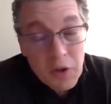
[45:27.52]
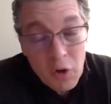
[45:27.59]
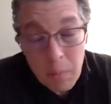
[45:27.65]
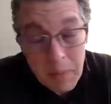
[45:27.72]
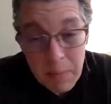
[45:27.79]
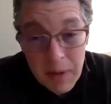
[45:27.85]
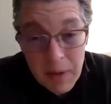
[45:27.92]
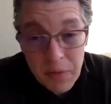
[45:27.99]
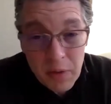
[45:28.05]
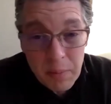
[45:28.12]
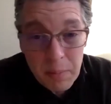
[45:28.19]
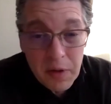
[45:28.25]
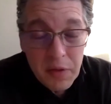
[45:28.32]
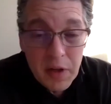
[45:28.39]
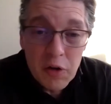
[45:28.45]
you know maybe in
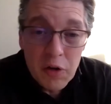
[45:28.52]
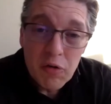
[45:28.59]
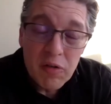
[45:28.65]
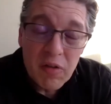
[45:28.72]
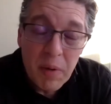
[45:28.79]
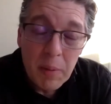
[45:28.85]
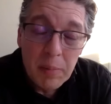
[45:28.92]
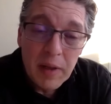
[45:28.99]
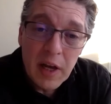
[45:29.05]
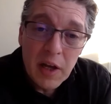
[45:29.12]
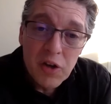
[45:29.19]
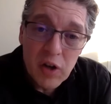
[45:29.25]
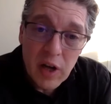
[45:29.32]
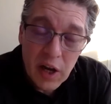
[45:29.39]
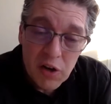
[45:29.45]
the in the interest of public
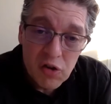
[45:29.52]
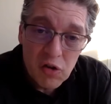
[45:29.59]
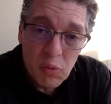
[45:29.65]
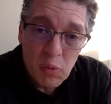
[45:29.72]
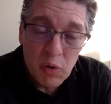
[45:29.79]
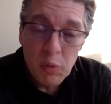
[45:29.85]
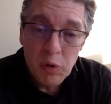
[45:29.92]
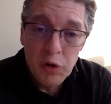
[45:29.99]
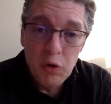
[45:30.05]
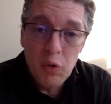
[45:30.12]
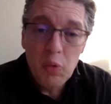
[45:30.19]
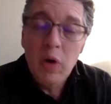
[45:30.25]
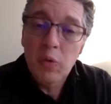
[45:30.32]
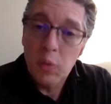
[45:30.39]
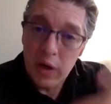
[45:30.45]
education what we'll
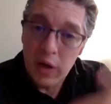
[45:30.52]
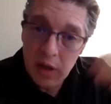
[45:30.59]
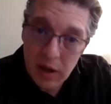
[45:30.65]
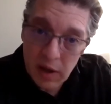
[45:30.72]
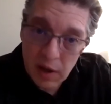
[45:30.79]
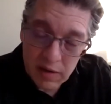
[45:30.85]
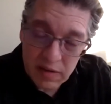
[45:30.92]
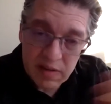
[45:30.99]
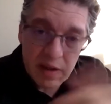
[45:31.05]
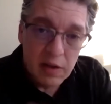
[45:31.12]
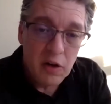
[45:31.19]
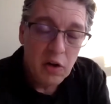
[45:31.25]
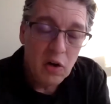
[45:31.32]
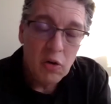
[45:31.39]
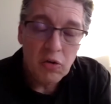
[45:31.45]
do when we uh, send
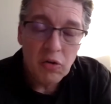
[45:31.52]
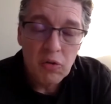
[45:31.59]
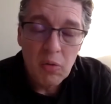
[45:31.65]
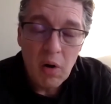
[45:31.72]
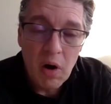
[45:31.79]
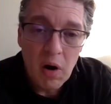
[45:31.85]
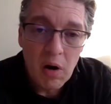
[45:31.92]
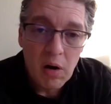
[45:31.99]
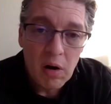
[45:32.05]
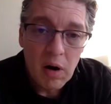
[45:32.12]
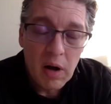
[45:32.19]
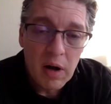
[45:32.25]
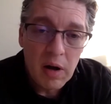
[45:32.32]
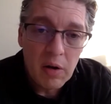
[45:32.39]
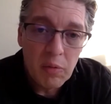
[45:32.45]
a note to our
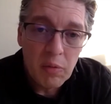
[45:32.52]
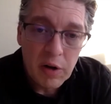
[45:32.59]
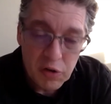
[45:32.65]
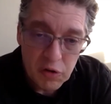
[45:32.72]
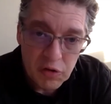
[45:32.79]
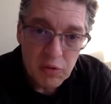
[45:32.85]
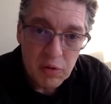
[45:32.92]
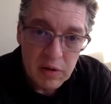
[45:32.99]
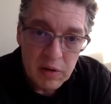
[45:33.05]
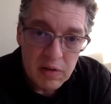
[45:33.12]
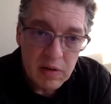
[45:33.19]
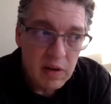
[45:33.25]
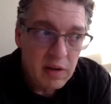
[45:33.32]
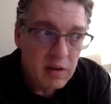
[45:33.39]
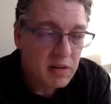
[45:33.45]
uh,
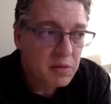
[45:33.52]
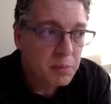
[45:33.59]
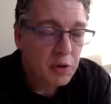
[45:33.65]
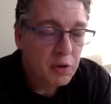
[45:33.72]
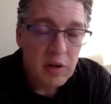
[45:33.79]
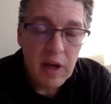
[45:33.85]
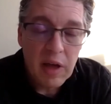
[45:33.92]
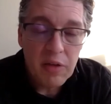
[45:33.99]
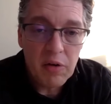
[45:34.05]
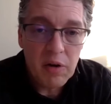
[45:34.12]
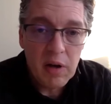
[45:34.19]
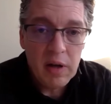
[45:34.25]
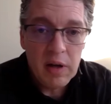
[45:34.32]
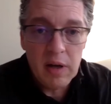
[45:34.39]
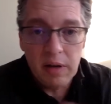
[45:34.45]
registrants is put together
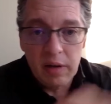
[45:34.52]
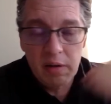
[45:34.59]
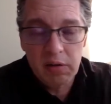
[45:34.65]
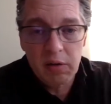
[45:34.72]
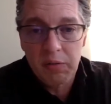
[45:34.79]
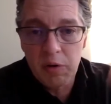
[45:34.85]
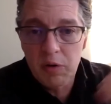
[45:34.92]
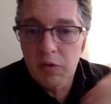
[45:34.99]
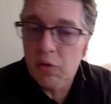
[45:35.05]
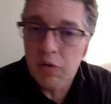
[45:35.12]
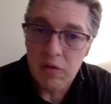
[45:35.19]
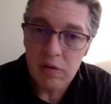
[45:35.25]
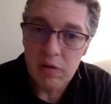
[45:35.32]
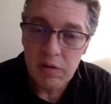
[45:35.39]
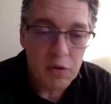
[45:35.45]
a, a, list of
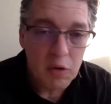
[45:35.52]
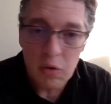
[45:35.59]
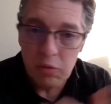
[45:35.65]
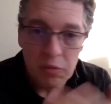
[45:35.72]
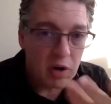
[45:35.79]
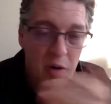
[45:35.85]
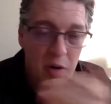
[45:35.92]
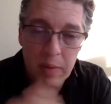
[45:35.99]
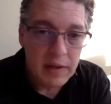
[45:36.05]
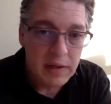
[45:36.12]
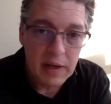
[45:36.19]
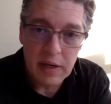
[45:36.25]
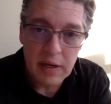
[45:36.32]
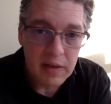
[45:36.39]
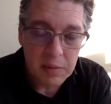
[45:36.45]
resources if you can recommend
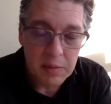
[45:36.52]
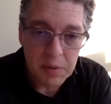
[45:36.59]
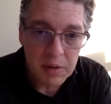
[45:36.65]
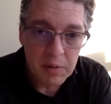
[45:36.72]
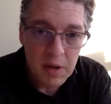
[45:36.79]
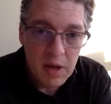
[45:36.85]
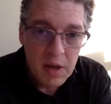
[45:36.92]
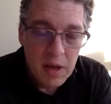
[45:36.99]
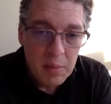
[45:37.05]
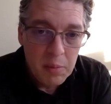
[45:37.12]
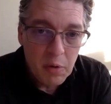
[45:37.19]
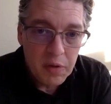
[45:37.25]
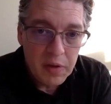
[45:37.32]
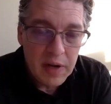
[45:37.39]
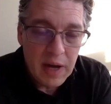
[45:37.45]
any i'd be
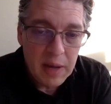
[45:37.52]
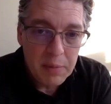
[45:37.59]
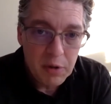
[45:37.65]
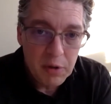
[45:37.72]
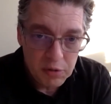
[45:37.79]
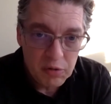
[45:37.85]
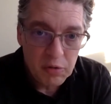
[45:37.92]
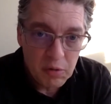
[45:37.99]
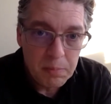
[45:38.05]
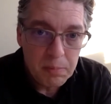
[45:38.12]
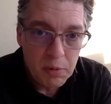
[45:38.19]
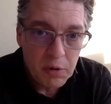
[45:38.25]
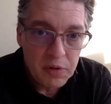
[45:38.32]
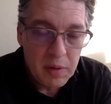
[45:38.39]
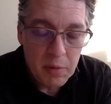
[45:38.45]
more than happy to, to
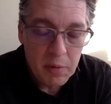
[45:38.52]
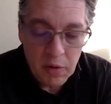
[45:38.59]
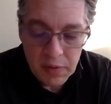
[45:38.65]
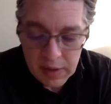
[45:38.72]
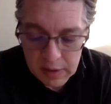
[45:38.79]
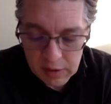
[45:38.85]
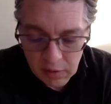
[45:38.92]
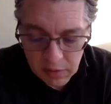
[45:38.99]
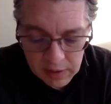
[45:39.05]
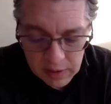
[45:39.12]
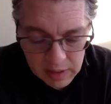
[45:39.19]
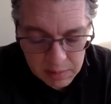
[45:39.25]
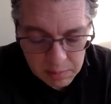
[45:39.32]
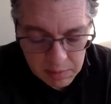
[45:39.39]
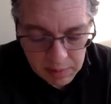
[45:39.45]
put them on that on that
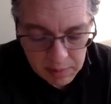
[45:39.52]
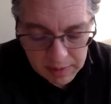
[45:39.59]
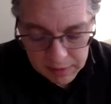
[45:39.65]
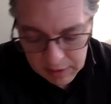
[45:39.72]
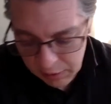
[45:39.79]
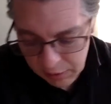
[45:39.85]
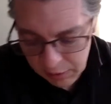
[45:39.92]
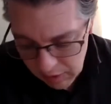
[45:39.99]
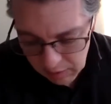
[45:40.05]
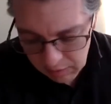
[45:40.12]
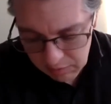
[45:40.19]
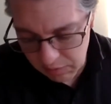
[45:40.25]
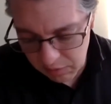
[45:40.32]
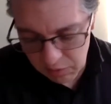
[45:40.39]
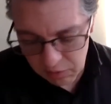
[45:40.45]
email i'll, I'll try to
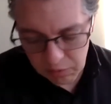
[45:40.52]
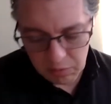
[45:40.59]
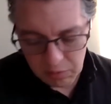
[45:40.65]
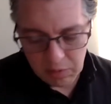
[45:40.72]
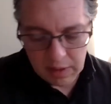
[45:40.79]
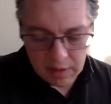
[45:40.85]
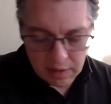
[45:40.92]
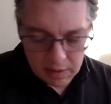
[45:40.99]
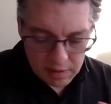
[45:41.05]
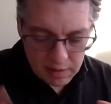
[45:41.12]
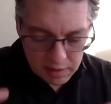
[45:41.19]
to